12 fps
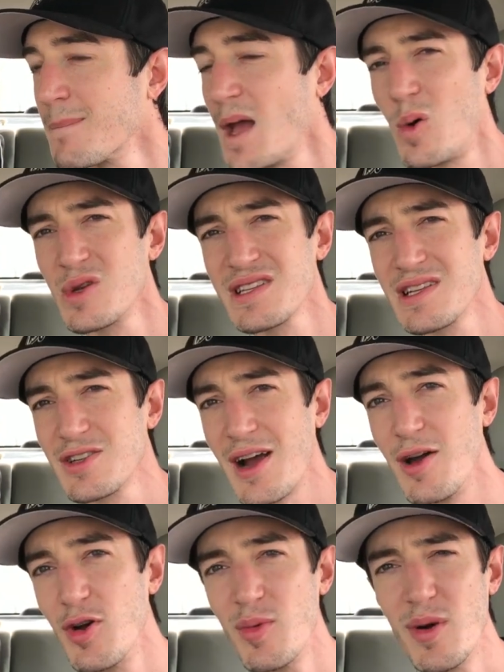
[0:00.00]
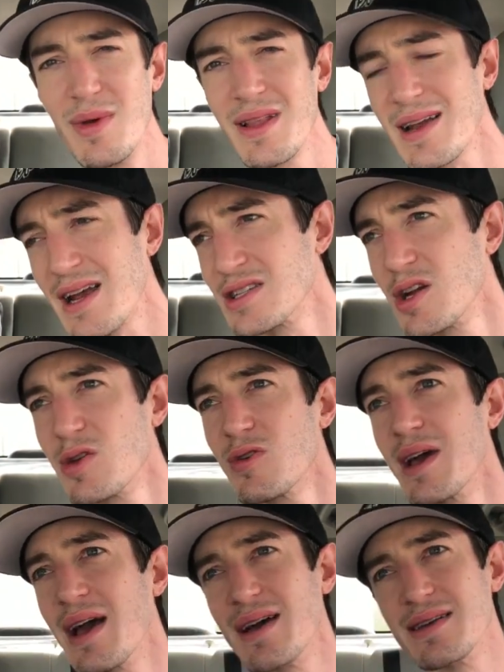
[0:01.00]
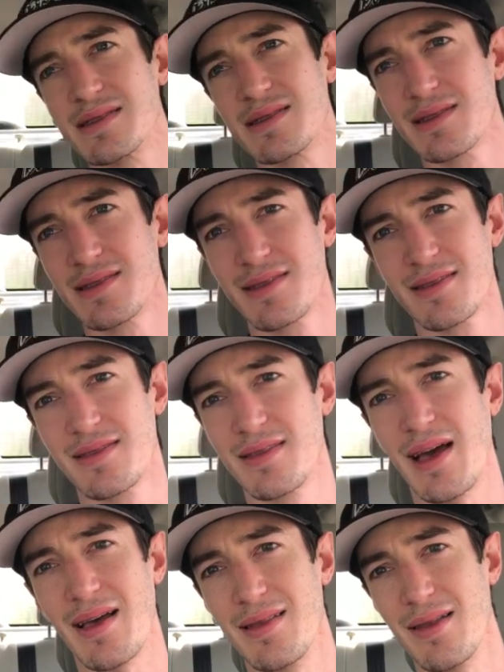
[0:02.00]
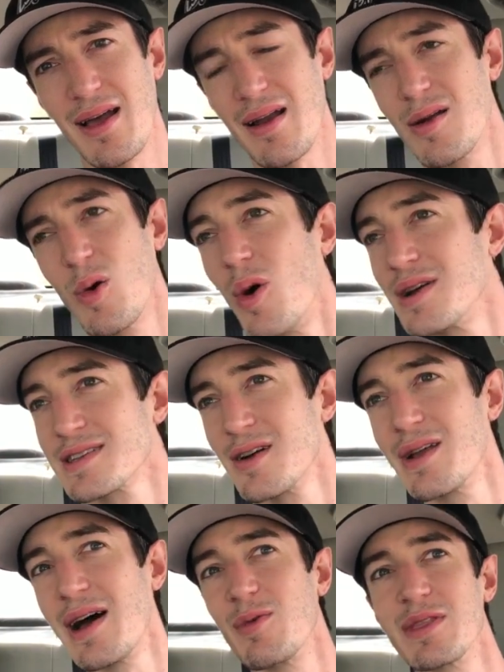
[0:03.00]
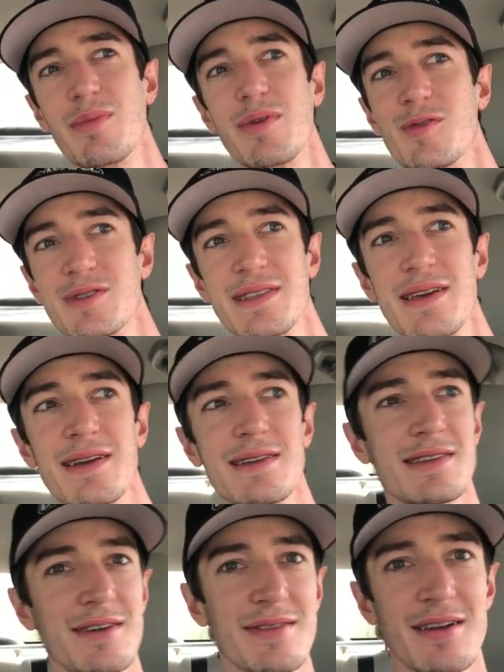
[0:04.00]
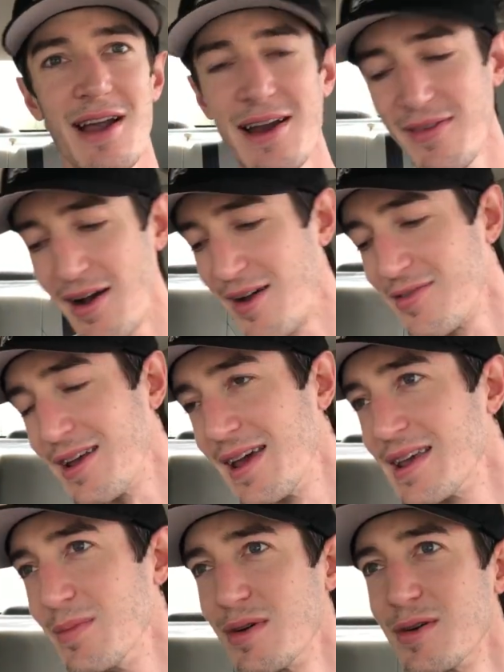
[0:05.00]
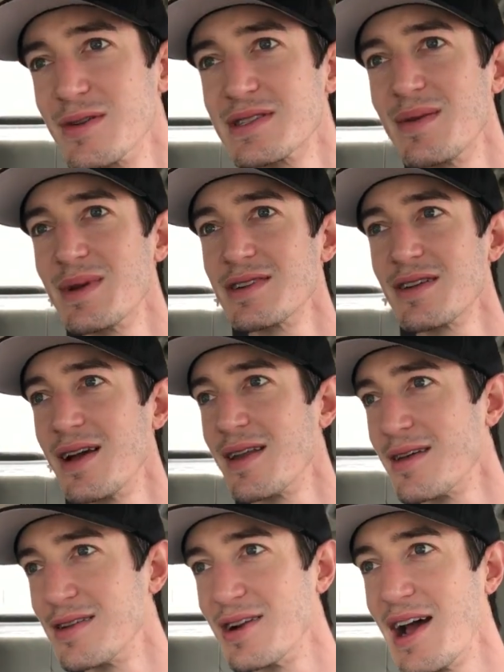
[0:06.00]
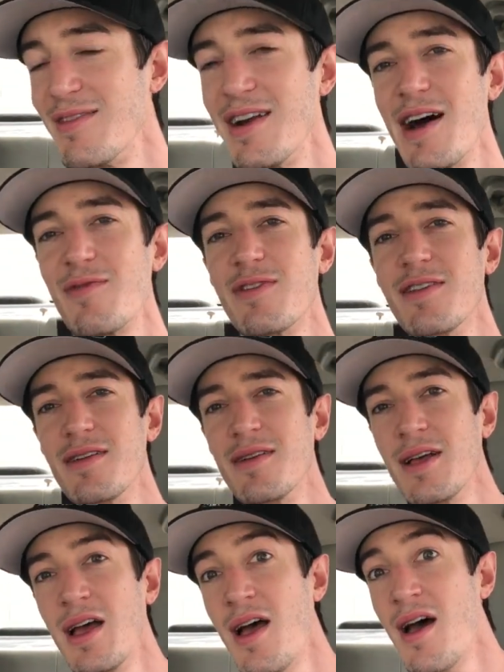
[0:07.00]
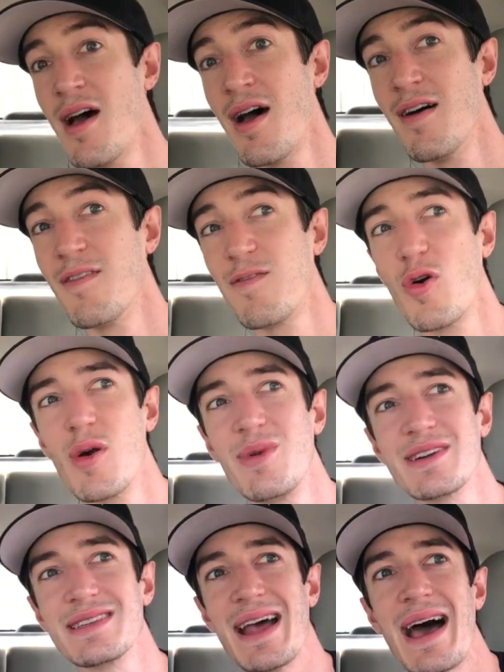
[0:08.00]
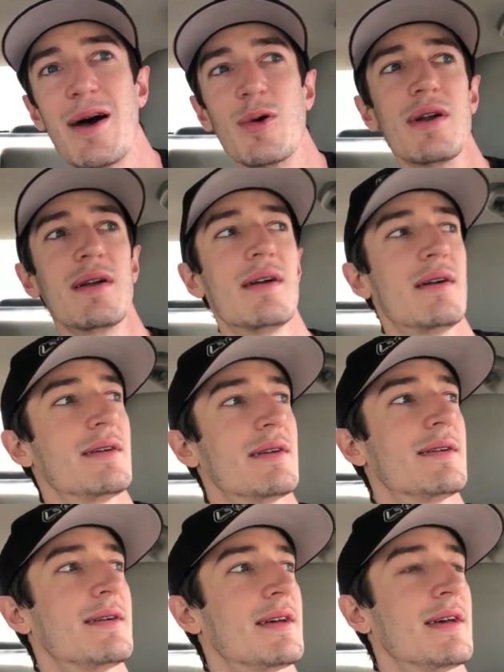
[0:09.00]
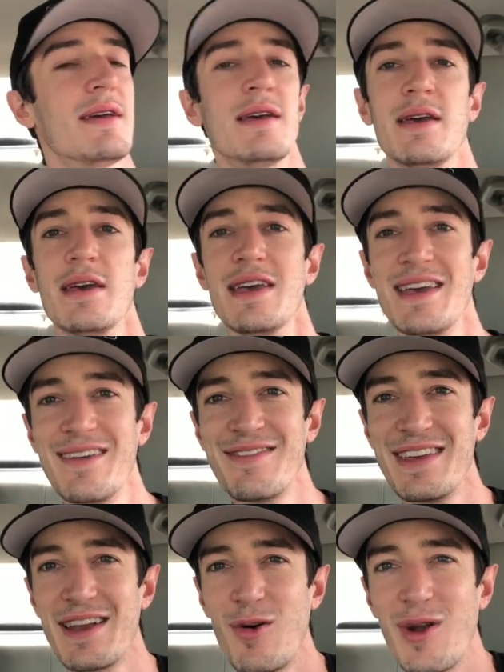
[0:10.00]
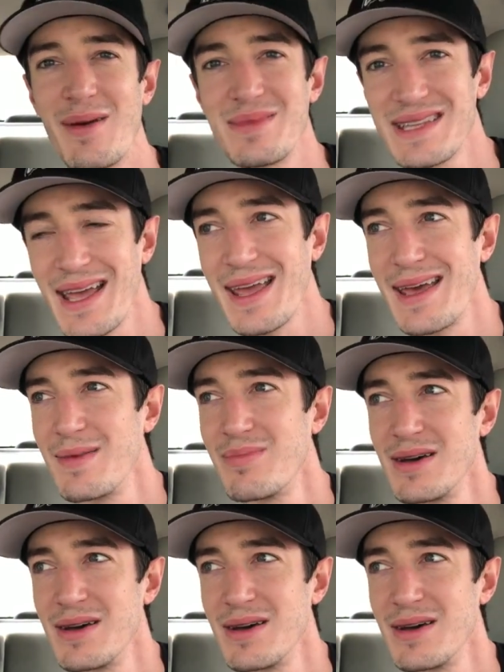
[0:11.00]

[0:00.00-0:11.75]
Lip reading: I was gonna try Uber, but like I showed you guys, I don't know what's going on with the boost thing. So if they're not even offering any boost, I'm not trying to drive around for $4 an hour, if you know what I'm saying.